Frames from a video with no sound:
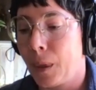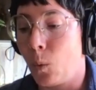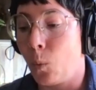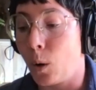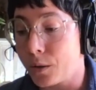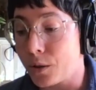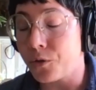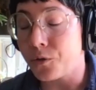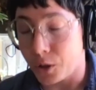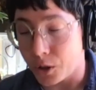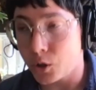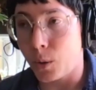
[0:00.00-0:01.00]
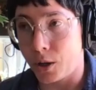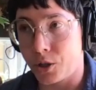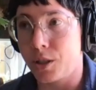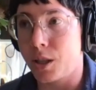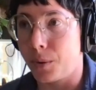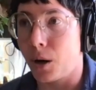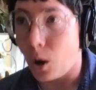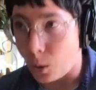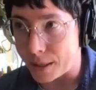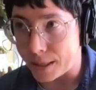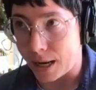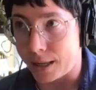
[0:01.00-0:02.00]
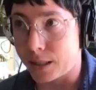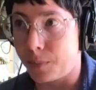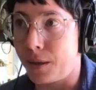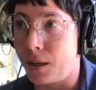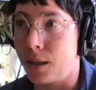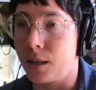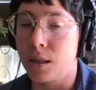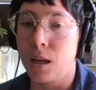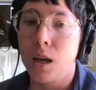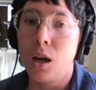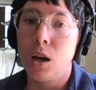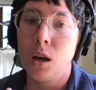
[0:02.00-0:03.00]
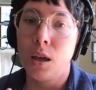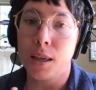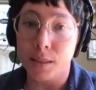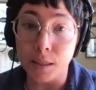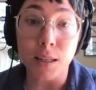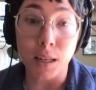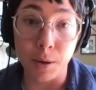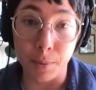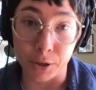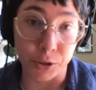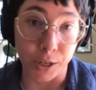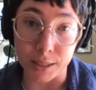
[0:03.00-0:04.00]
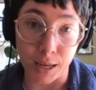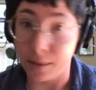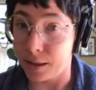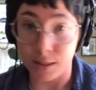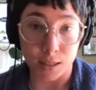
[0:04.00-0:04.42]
One of the first questions they would always ask me is this going to be about trans athletes?